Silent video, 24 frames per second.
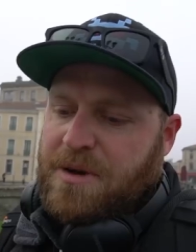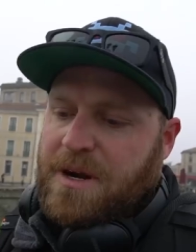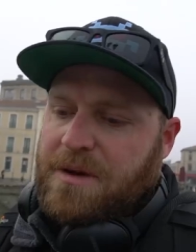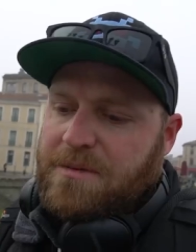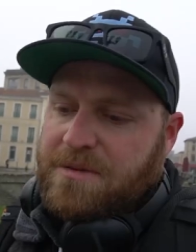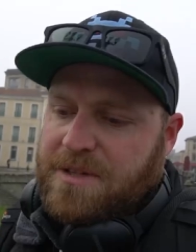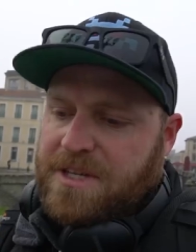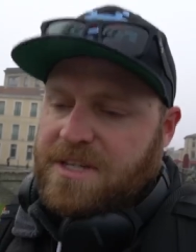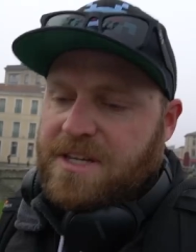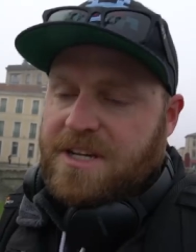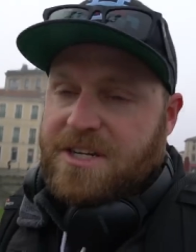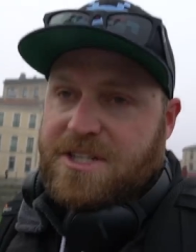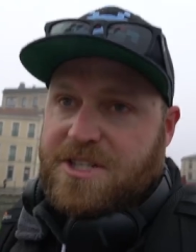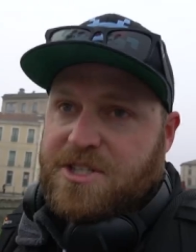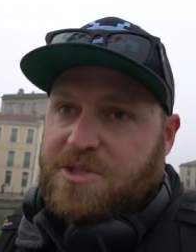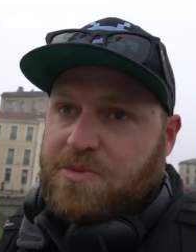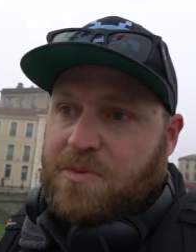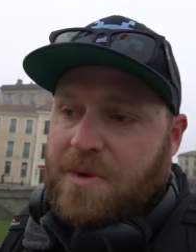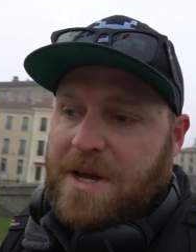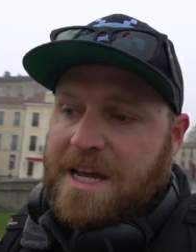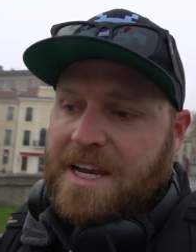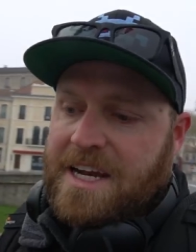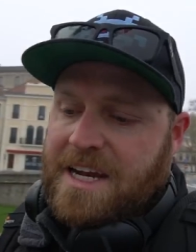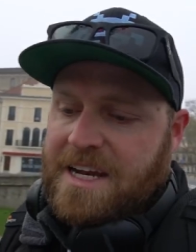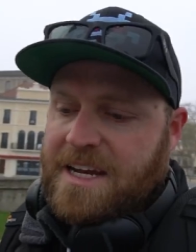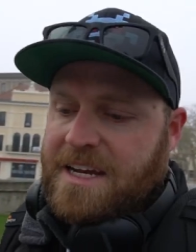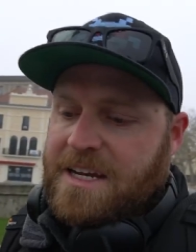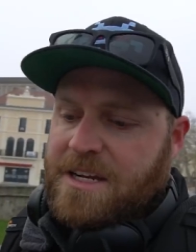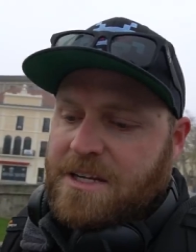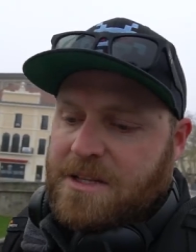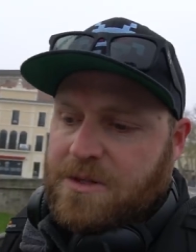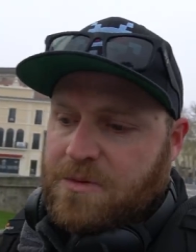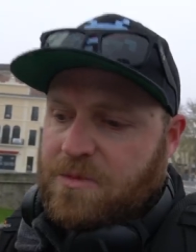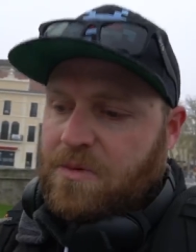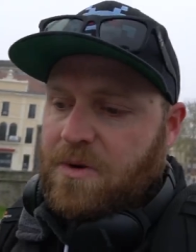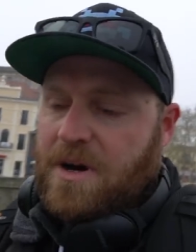probably could have just waded
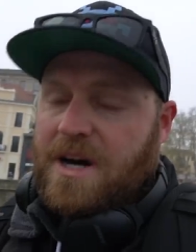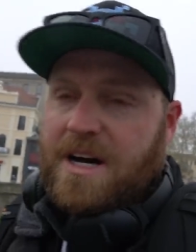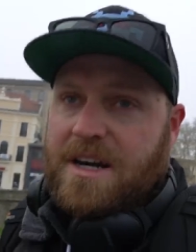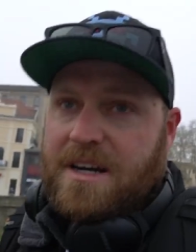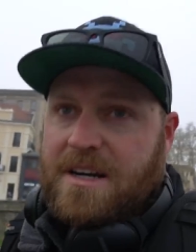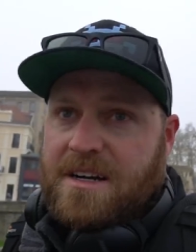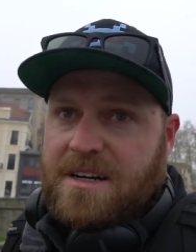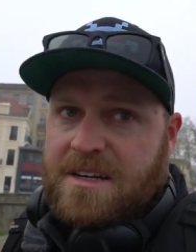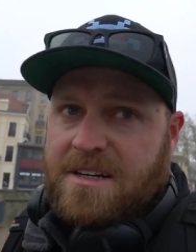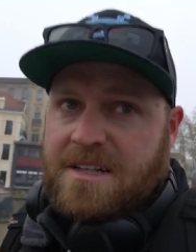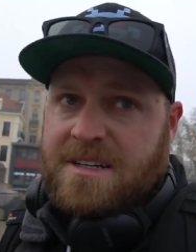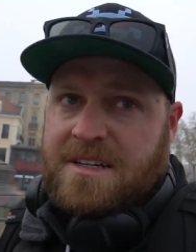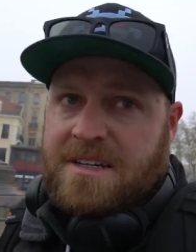into the water